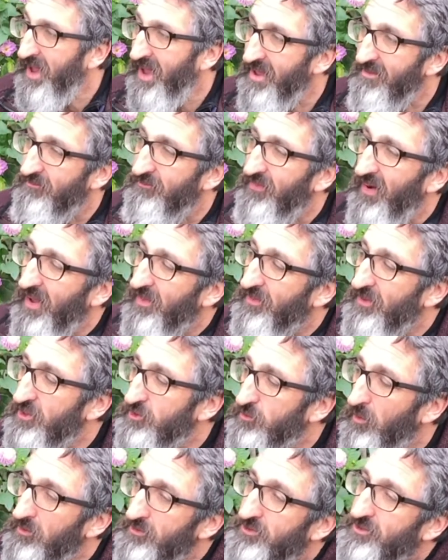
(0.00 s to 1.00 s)
In fact, this
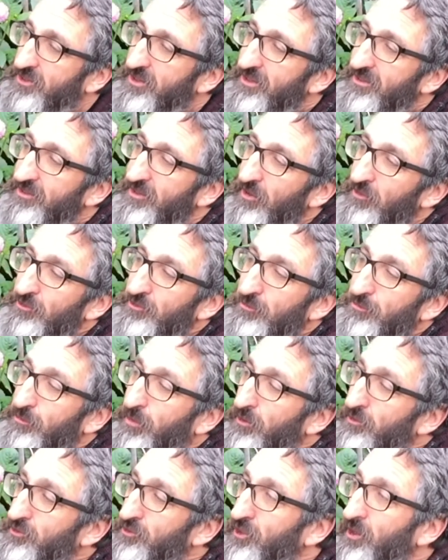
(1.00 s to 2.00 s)
one's still got some
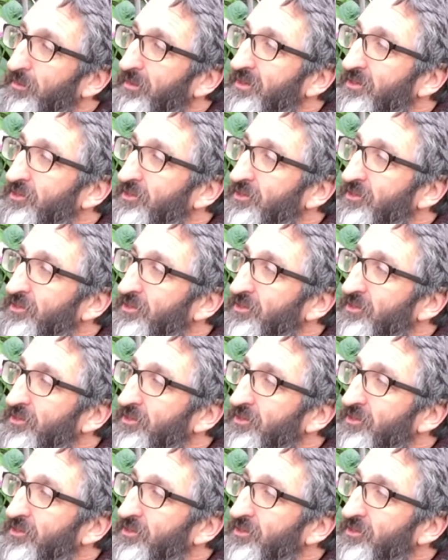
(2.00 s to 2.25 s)
buds coming,